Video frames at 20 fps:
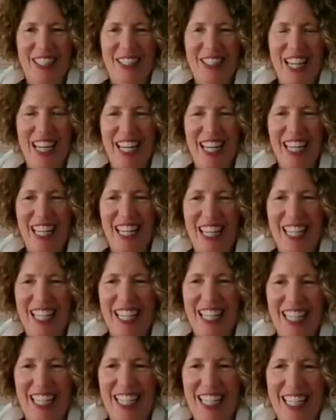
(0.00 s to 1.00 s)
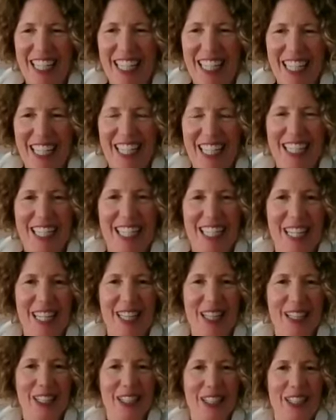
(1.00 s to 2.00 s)
Okay, it is
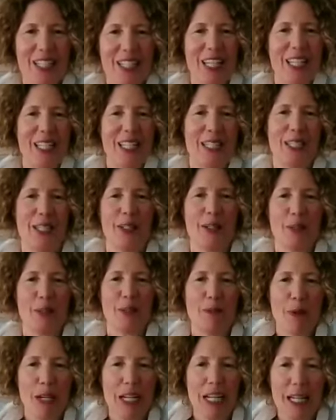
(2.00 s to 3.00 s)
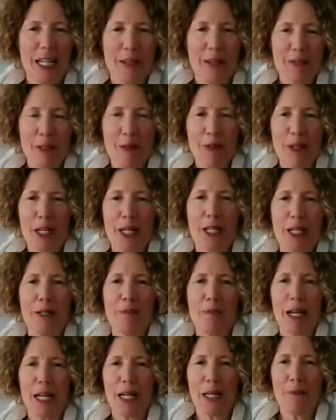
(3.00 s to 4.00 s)
8.30. So good morning,
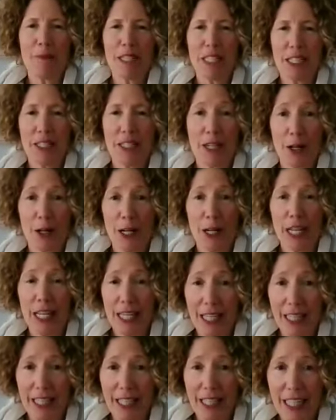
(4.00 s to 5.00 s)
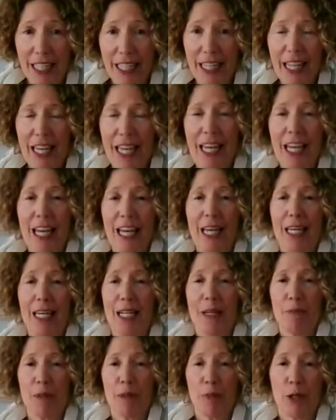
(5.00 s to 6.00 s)
everyone. My name is Tara Healey,
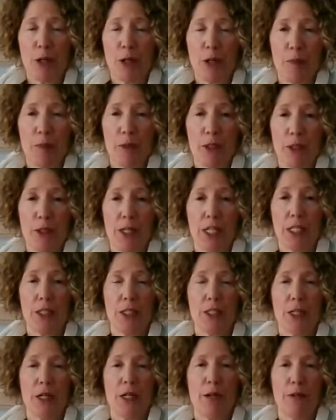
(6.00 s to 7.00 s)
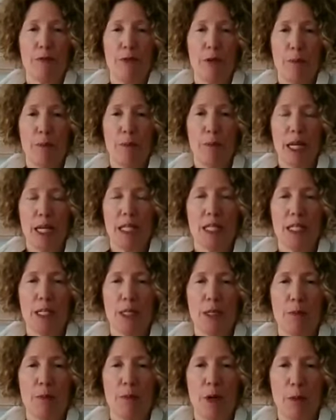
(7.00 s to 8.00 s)
and I'm the program director of Mind
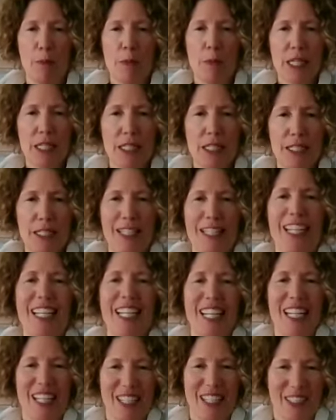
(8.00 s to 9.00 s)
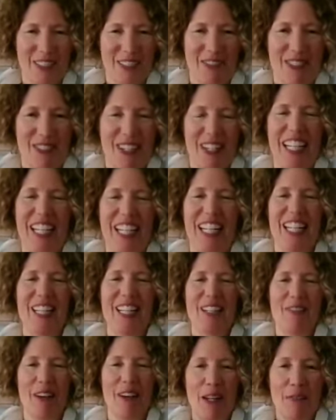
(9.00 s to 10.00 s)
the Moment. Good morning,
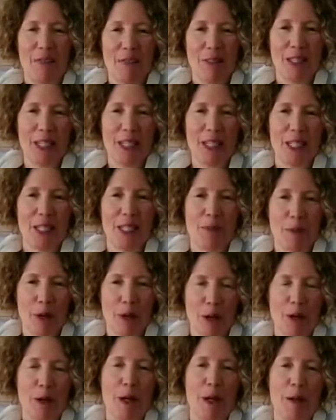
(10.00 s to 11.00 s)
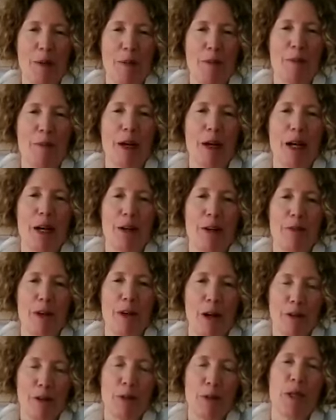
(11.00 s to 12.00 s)
the mindfulness program of
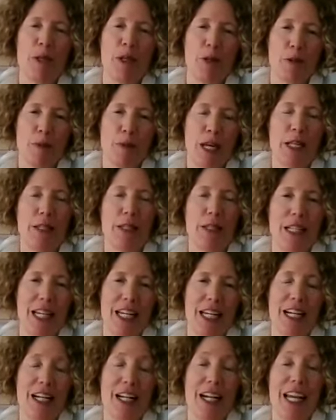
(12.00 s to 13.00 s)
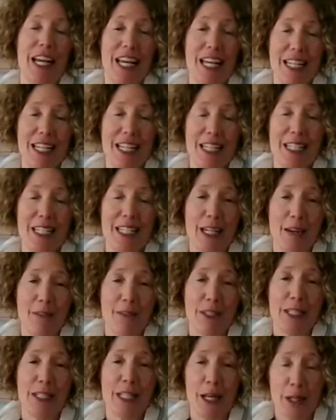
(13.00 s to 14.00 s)
Harvard Pilgrim Health Plan and
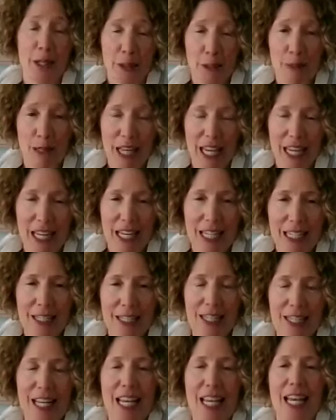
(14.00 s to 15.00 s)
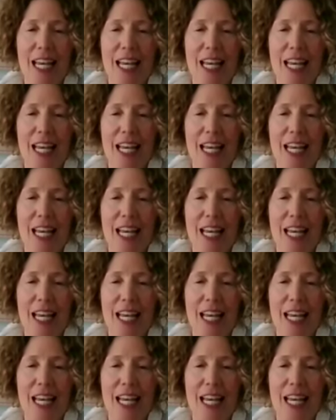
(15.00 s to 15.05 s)
Tufts Health Plan.